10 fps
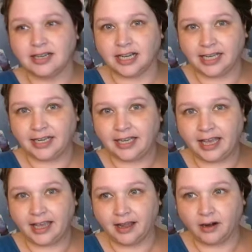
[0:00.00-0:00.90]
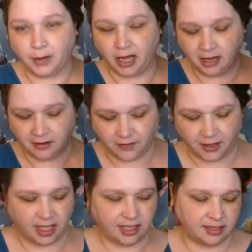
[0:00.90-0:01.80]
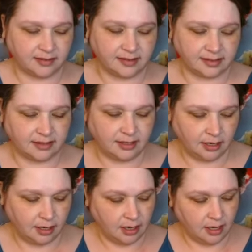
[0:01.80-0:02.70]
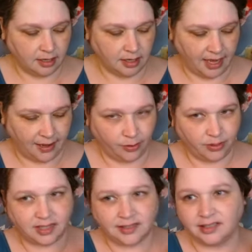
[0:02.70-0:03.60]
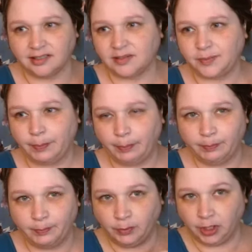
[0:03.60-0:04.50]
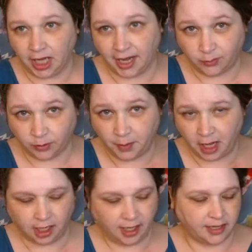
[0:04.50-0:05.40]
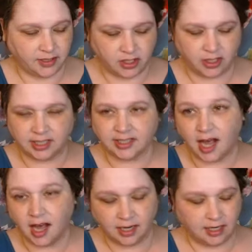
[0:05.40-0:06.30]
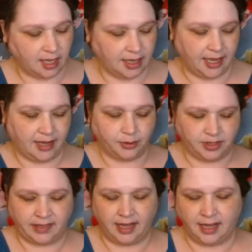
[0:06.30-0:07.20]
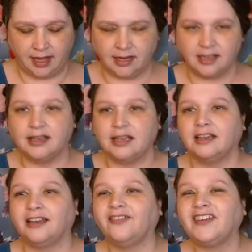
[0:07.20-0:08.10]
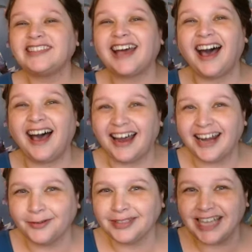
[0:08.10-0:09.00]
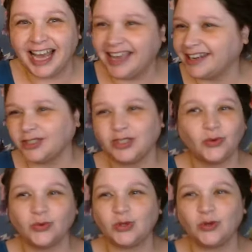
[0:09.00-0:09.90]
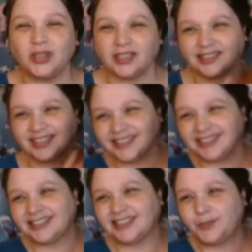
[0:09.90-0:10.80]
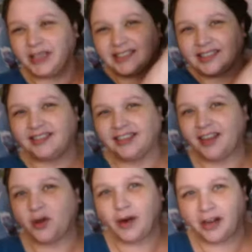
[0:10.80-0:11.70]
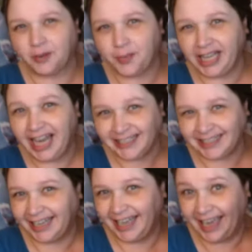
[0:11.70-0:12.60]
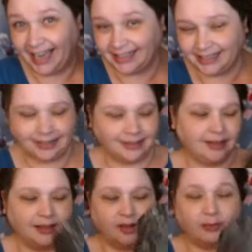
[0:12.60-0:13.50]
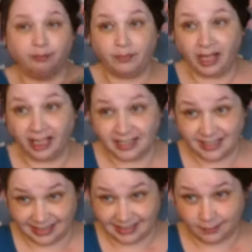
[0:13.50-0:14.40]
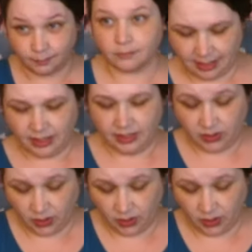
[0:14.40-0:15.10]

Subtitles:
like a hair bonnet for this. Now, this is lined with polyester. It's cotton on the outside. If it's hot outside, don't do this because this is basically like wearing a plastic hat. But, so